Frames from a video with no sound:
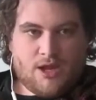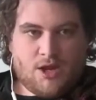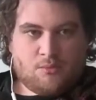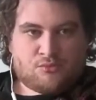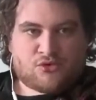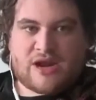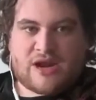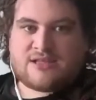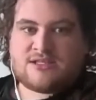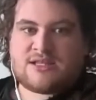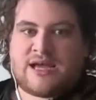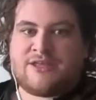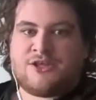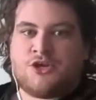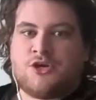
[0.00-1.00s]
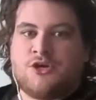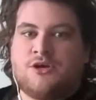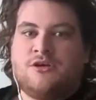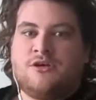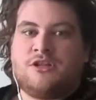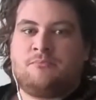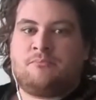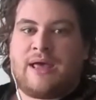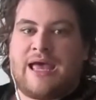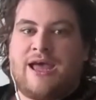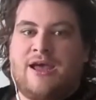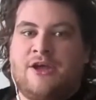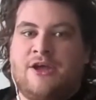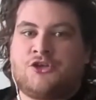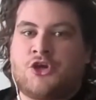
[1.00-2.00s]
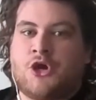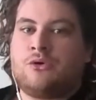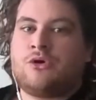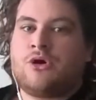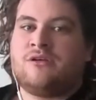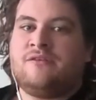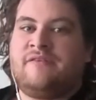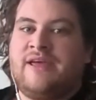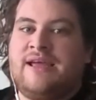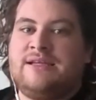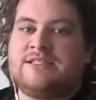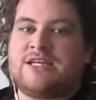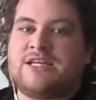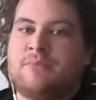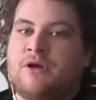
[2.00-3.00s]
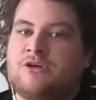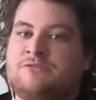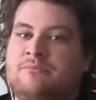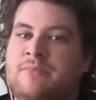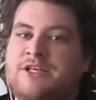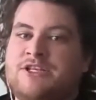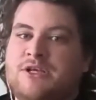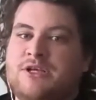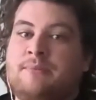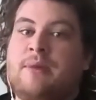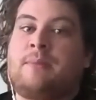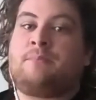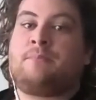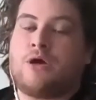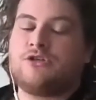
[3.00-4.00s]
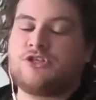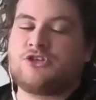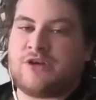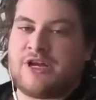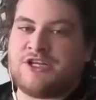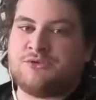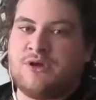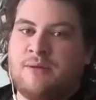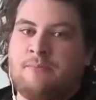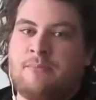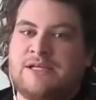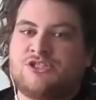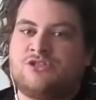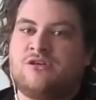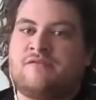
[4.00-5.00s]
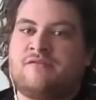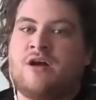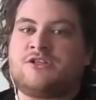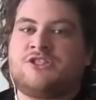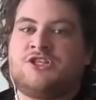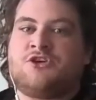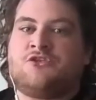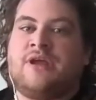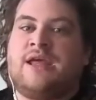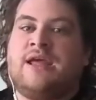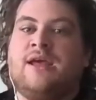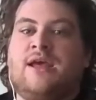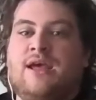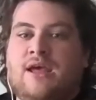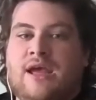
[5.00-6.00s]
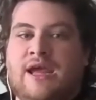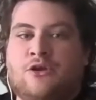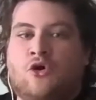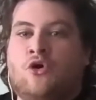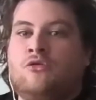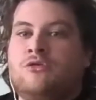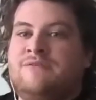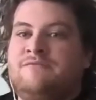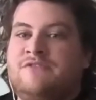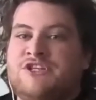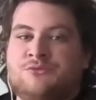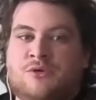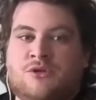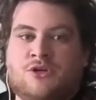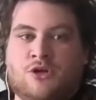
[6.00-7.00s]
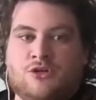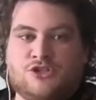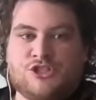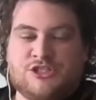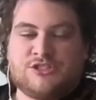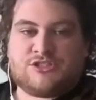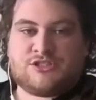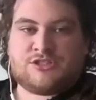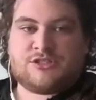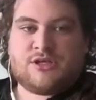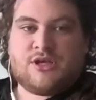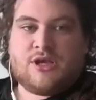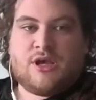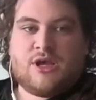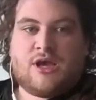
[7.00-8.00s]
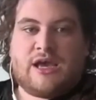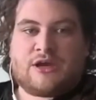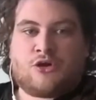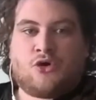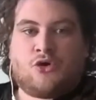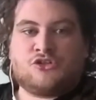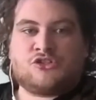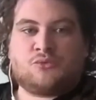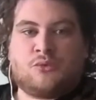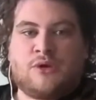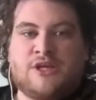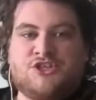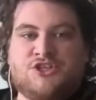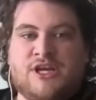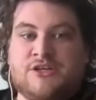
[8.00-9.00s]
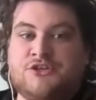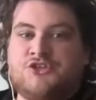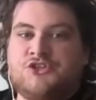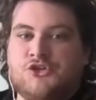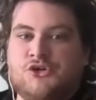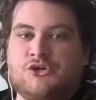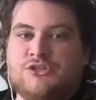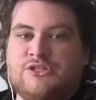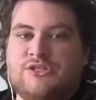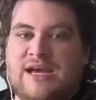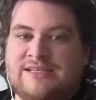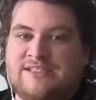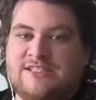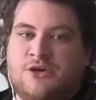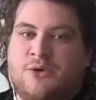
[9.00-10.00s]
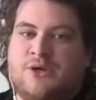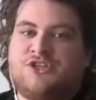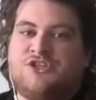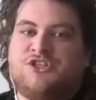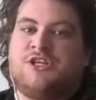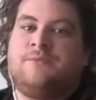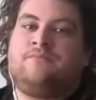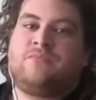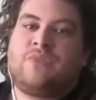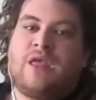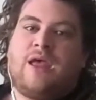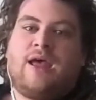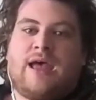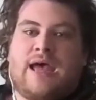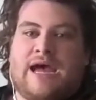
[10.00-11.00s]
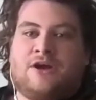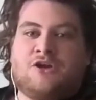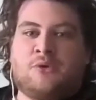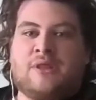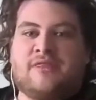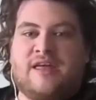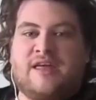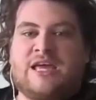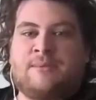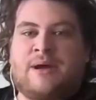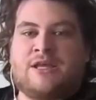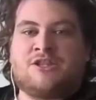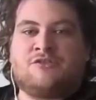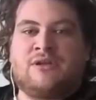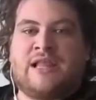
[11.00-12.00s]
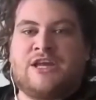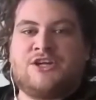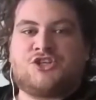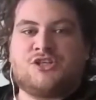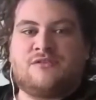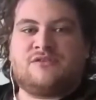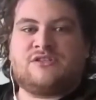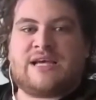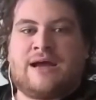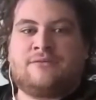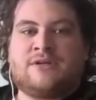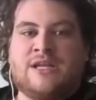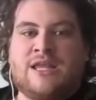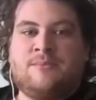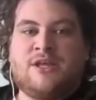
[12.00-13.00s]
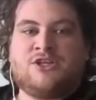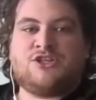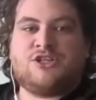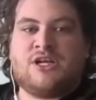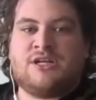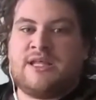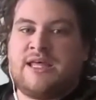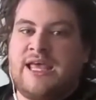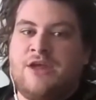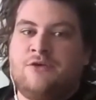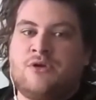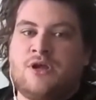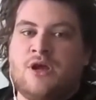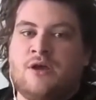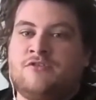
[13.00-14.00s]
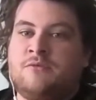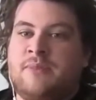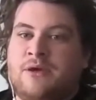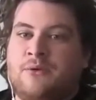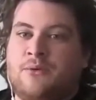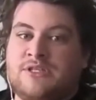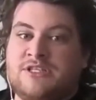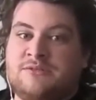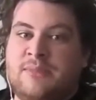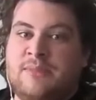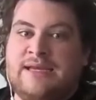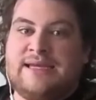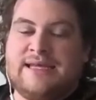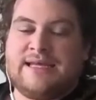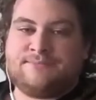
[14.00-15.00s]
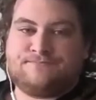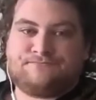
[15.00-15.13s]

Prior to that year, the pair had co convened a, a postgraduate Master of Arts degree in Aural and Visual Cultures, a course which, in short, asked the question how do we think about the relation of sound and image in the era of ubiquitous media?